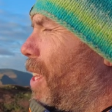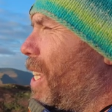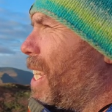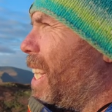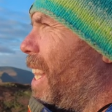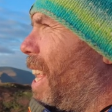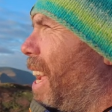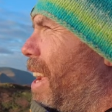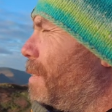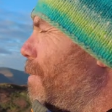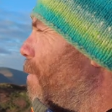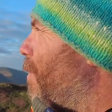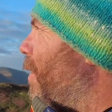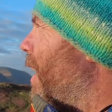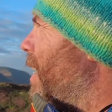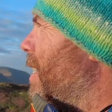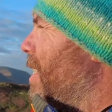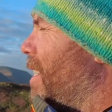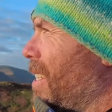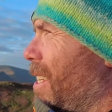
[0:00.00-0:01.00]
this light
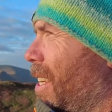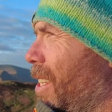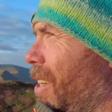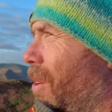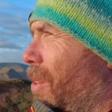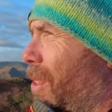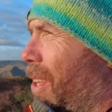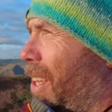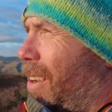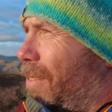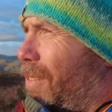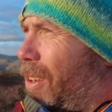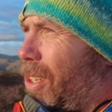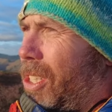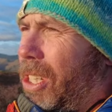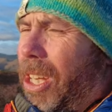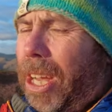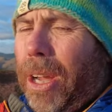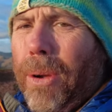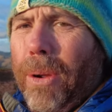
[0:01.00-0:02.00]
fades because I don't think I've got
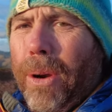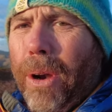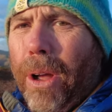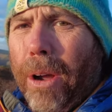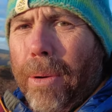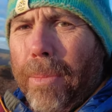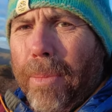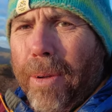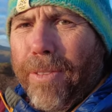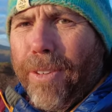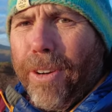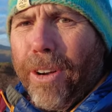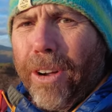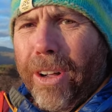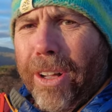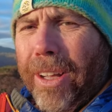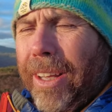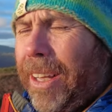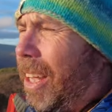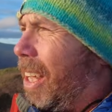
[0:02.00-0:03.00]
too long before
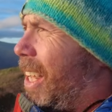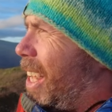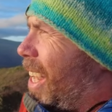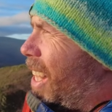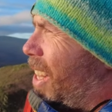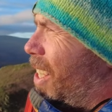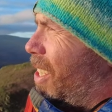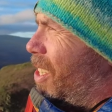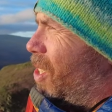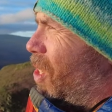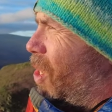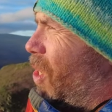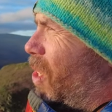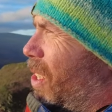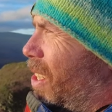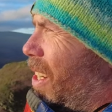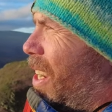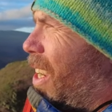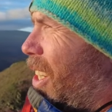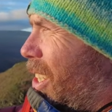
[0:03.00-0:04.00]
the
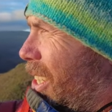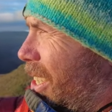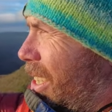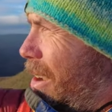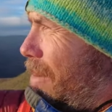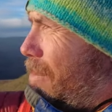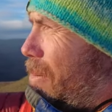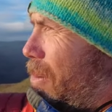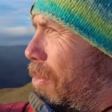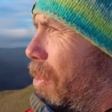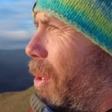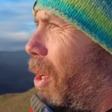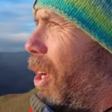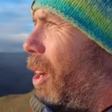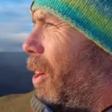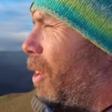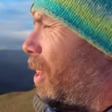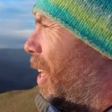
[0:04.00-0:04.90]
sun dips below